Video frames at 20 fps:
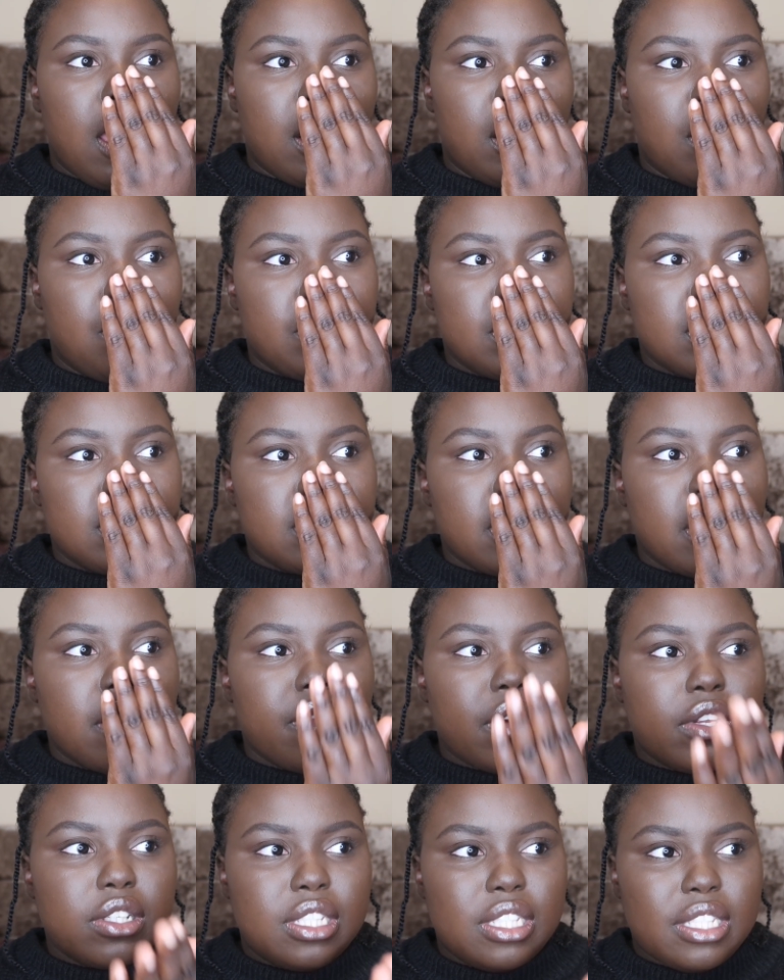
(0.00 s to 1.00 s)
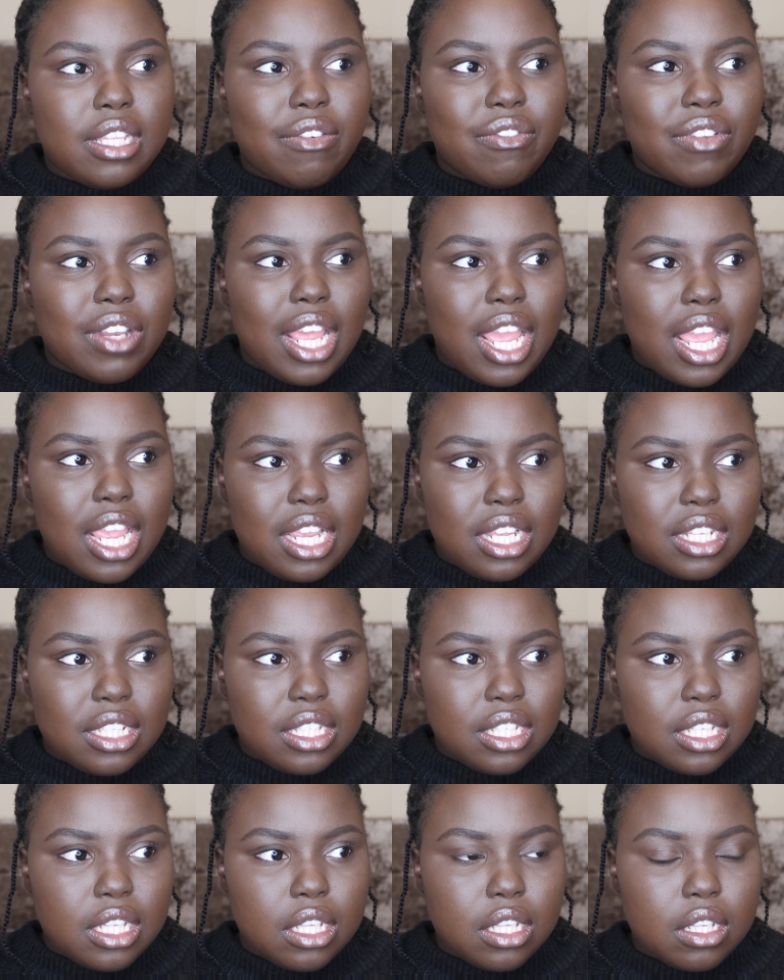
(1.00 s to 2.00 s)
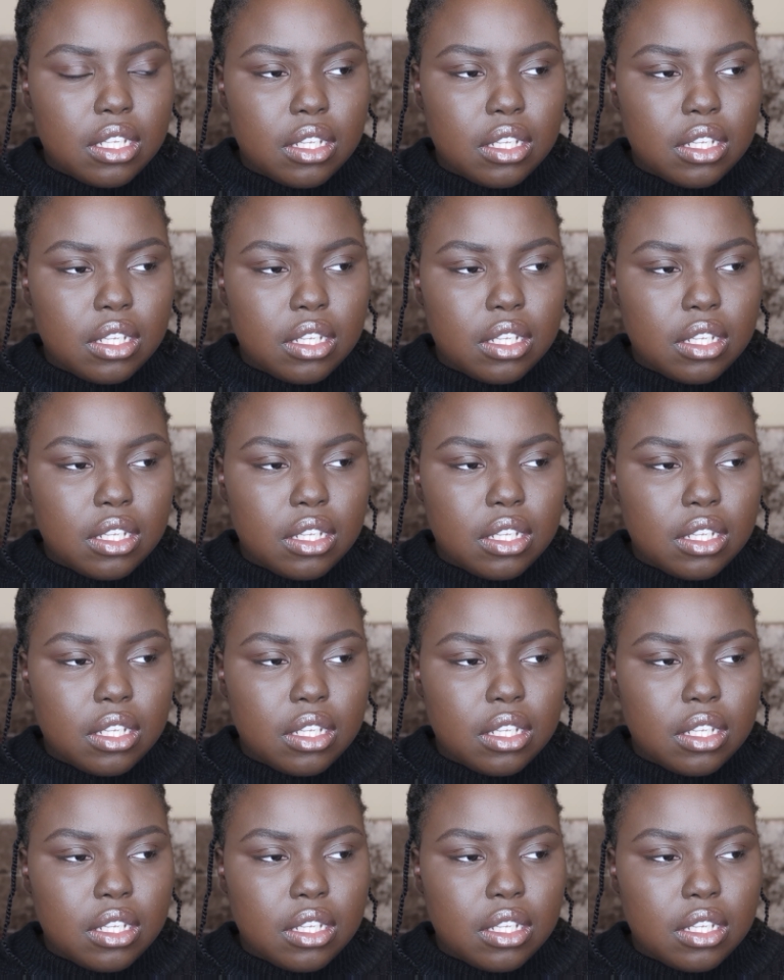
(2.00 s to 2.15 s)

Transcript: and I want to say around 7, 8